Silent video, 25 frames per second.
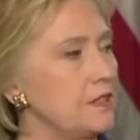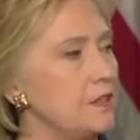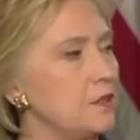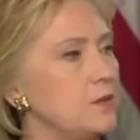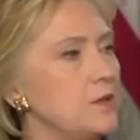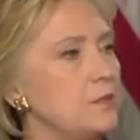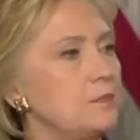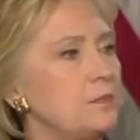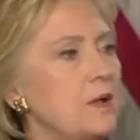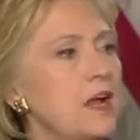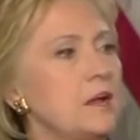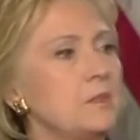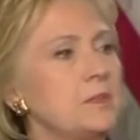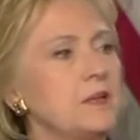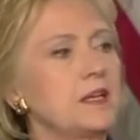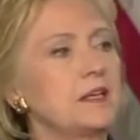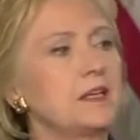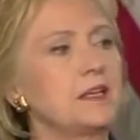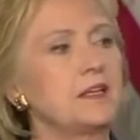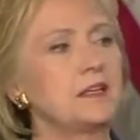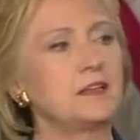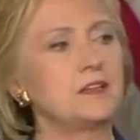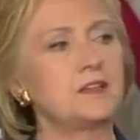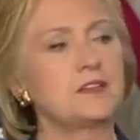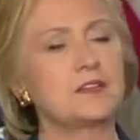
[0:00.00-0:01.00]
the
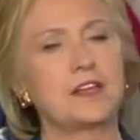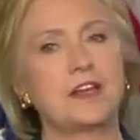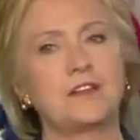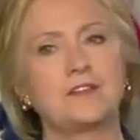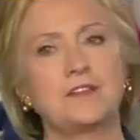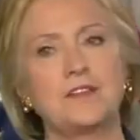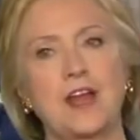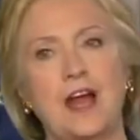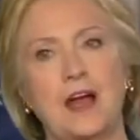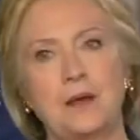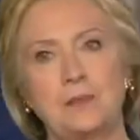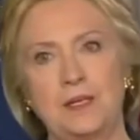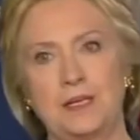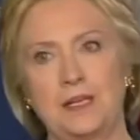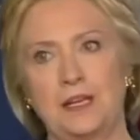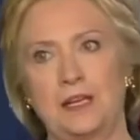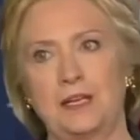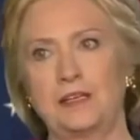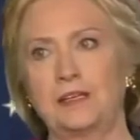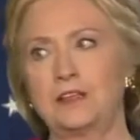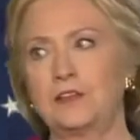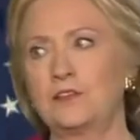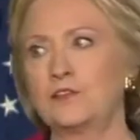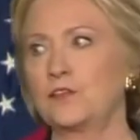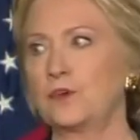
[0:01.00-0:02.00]
Republicans have
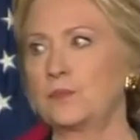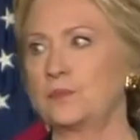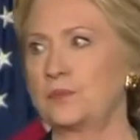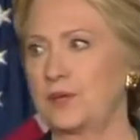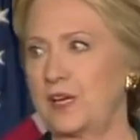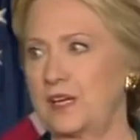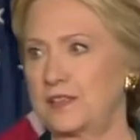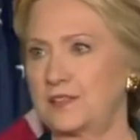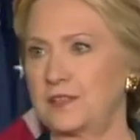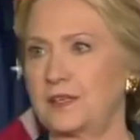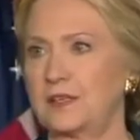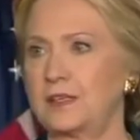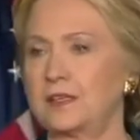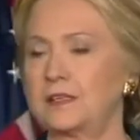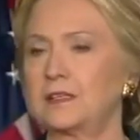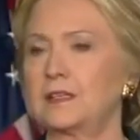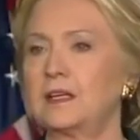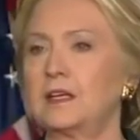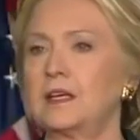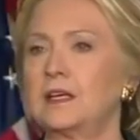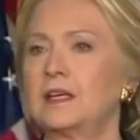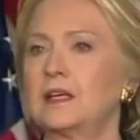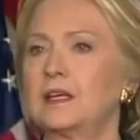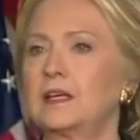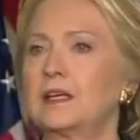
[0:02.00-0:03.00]
nominated for president
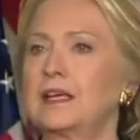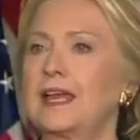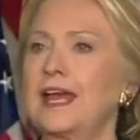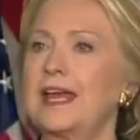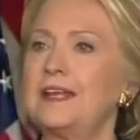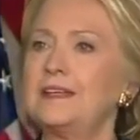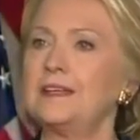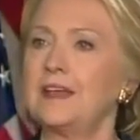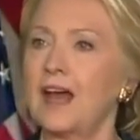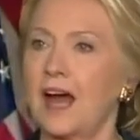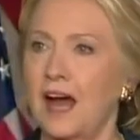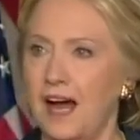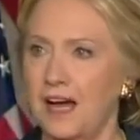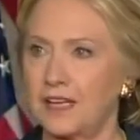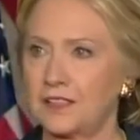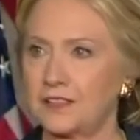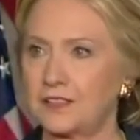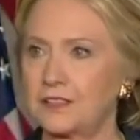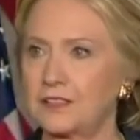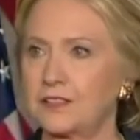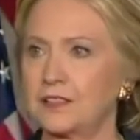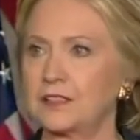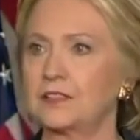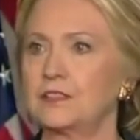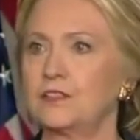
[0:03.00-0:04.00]
cannot
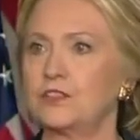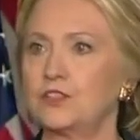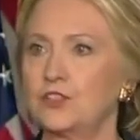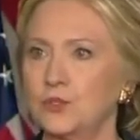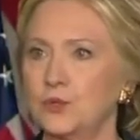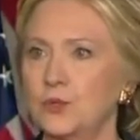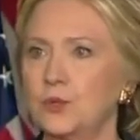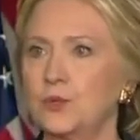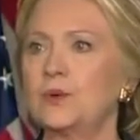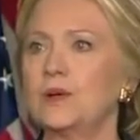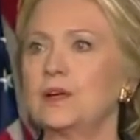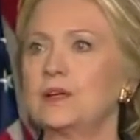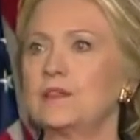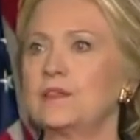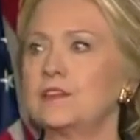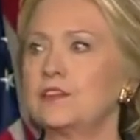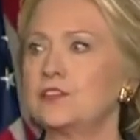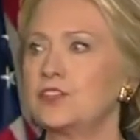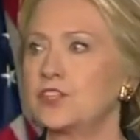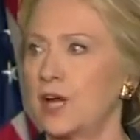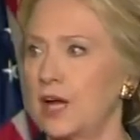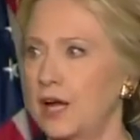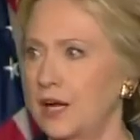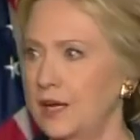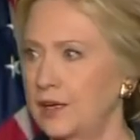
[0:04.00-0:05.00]
do the
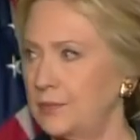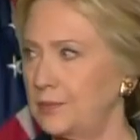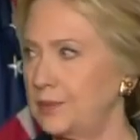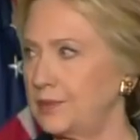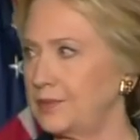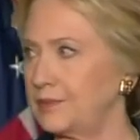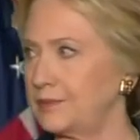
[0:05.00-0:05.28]
job.